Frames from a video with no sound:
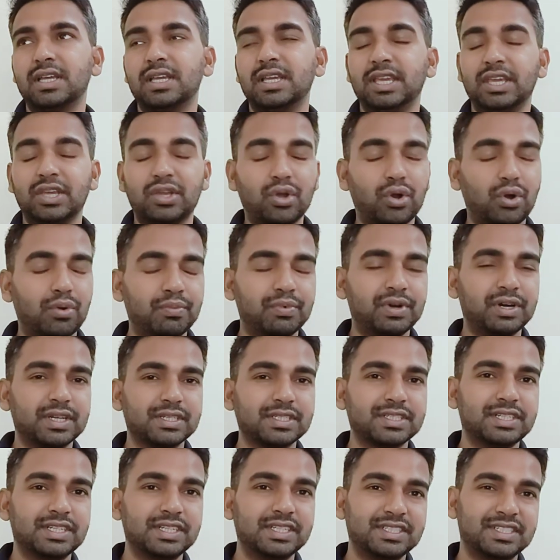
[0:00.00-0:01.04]

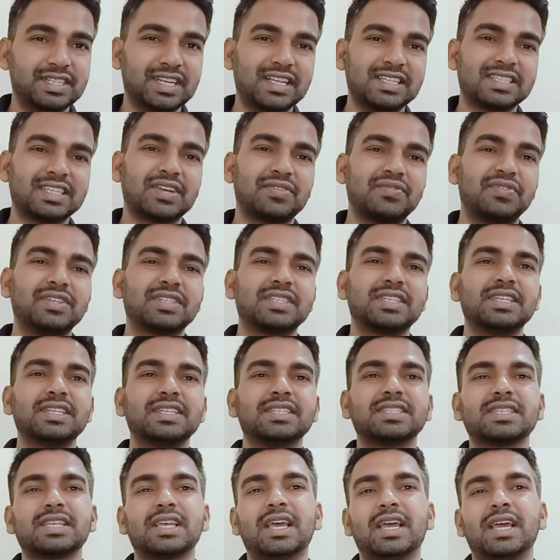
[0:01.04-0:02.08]
e-commerce, digital
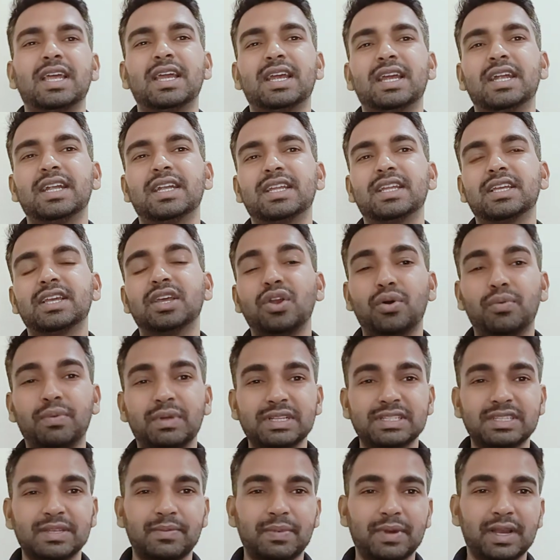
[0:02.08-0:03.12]
services, and
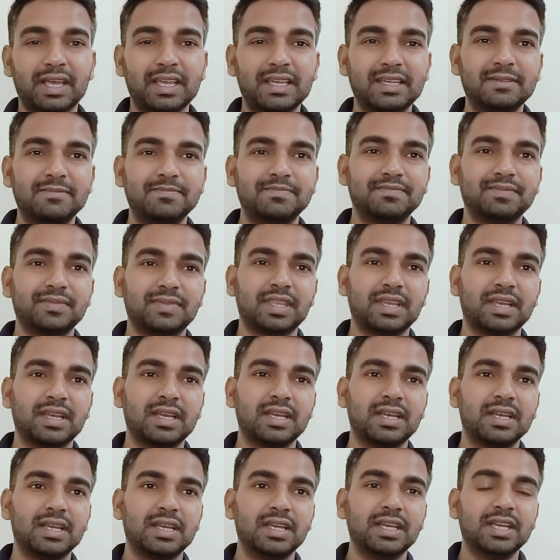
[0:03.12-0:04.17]
global supply
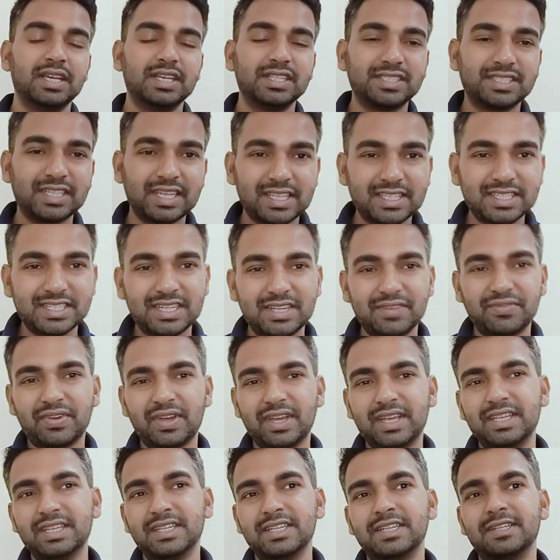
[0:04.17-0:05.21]
uh, chains
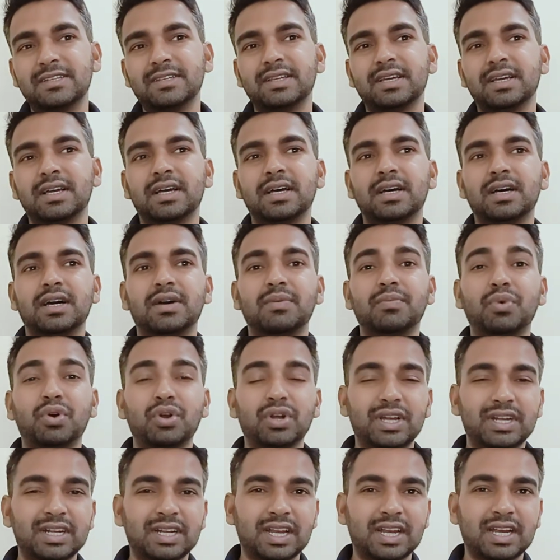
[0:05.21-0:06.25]
define
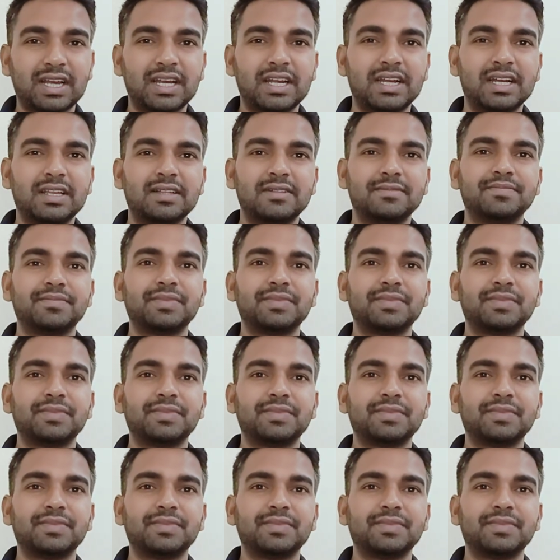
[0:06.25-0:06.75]
modern trade.